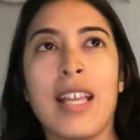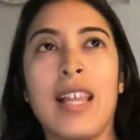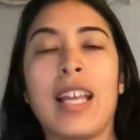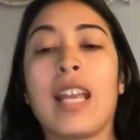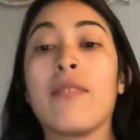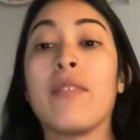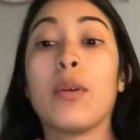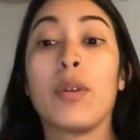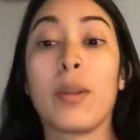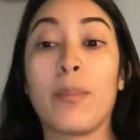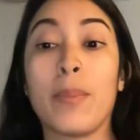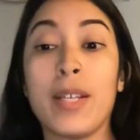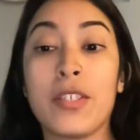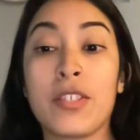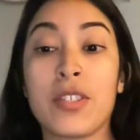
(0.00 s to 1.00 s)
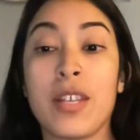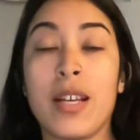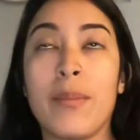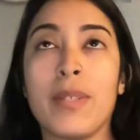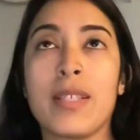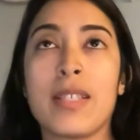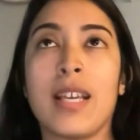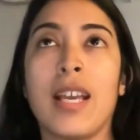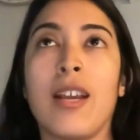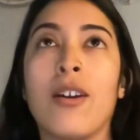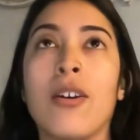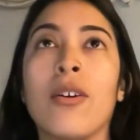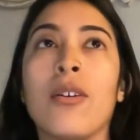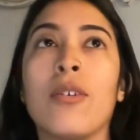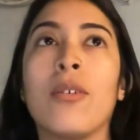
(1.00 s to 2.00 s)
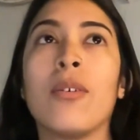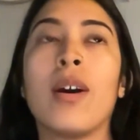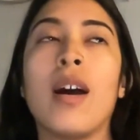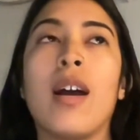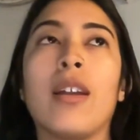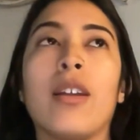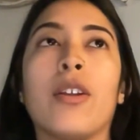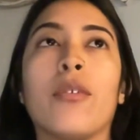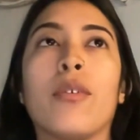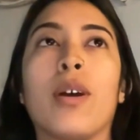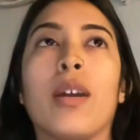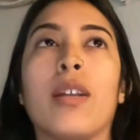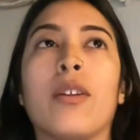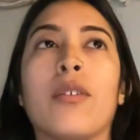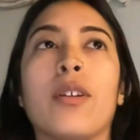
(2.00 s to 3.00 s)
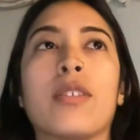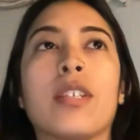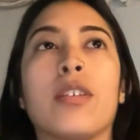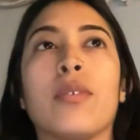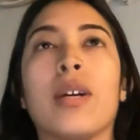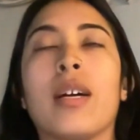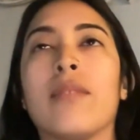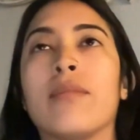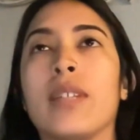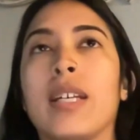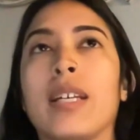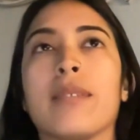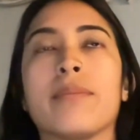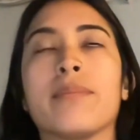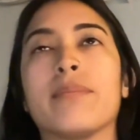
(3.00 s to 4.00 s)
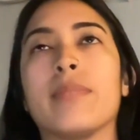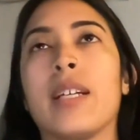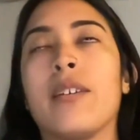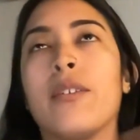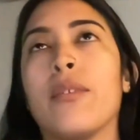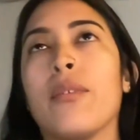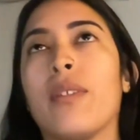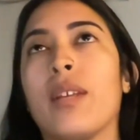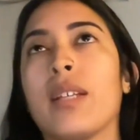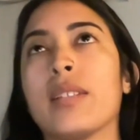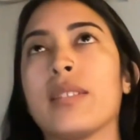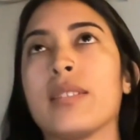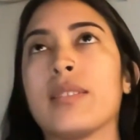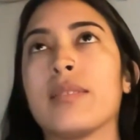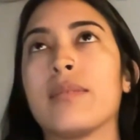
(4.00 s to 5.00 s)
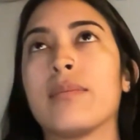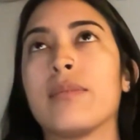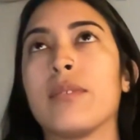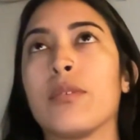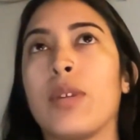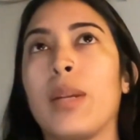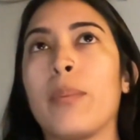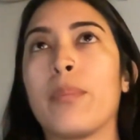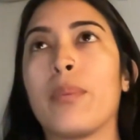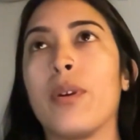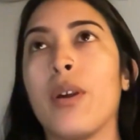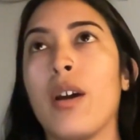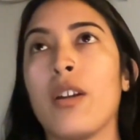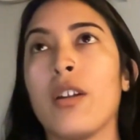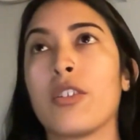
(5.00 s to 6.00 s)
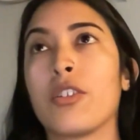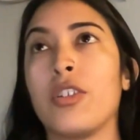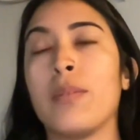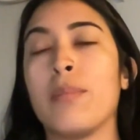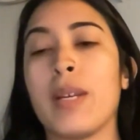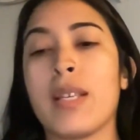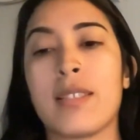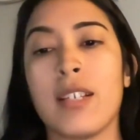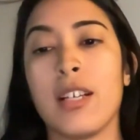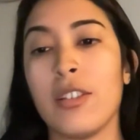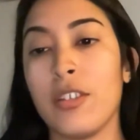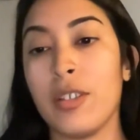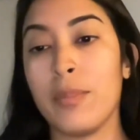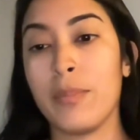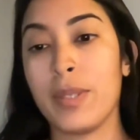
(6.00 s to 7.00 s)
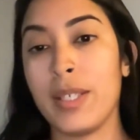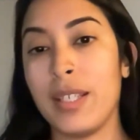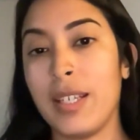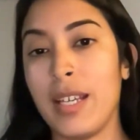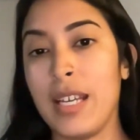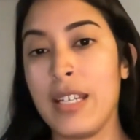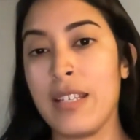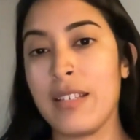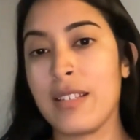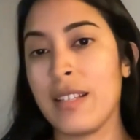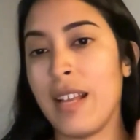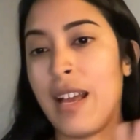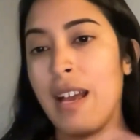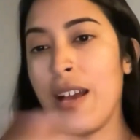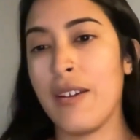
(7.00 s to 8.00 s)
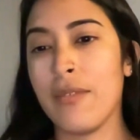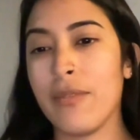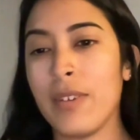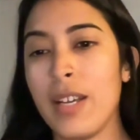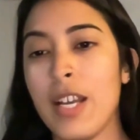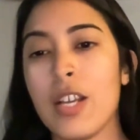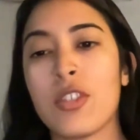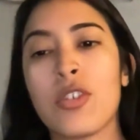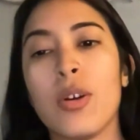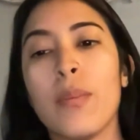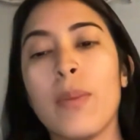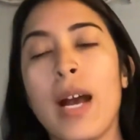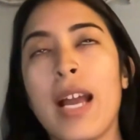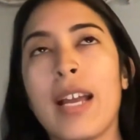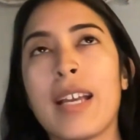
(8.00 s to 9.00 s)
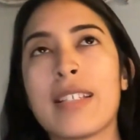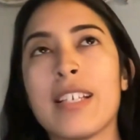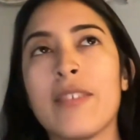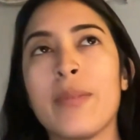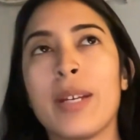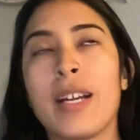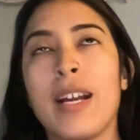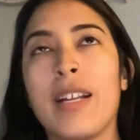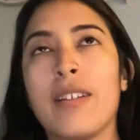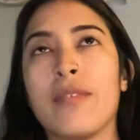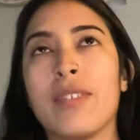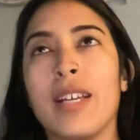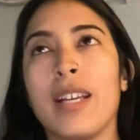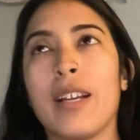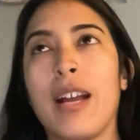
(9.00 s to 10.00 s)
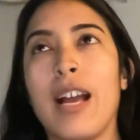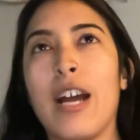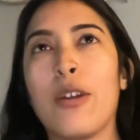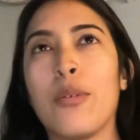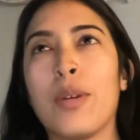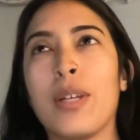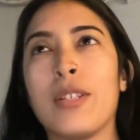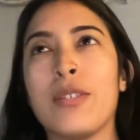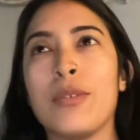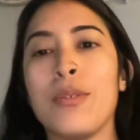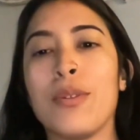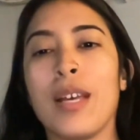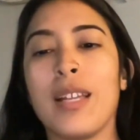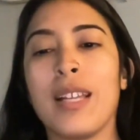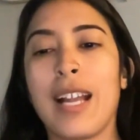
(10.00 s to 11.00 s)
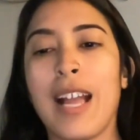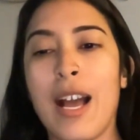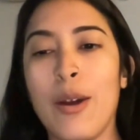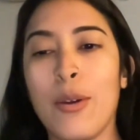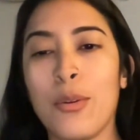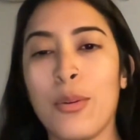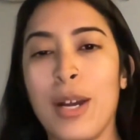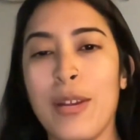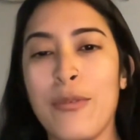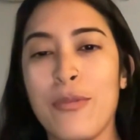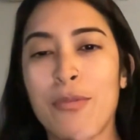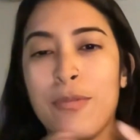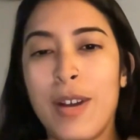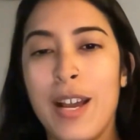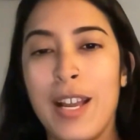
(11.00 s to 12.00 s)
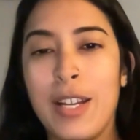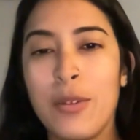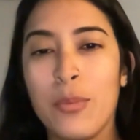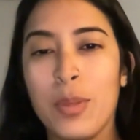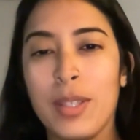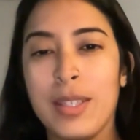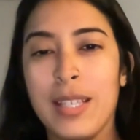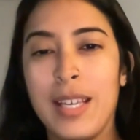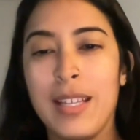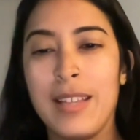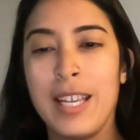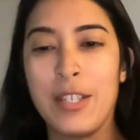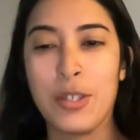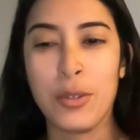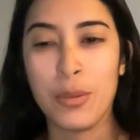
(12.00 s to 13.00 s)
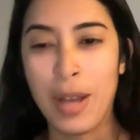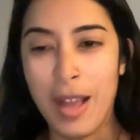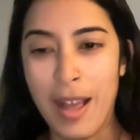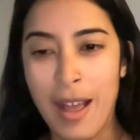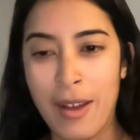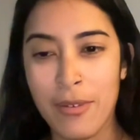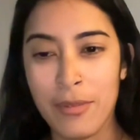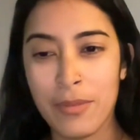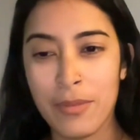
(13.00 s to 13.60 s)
like, if I were to pitch them and say, oh, I noticed you have like, I don't know, this great product or your bestseller, but it doesn't have. So I guess I've been kind of like, how do I do that? Like, how do I find what they don't have?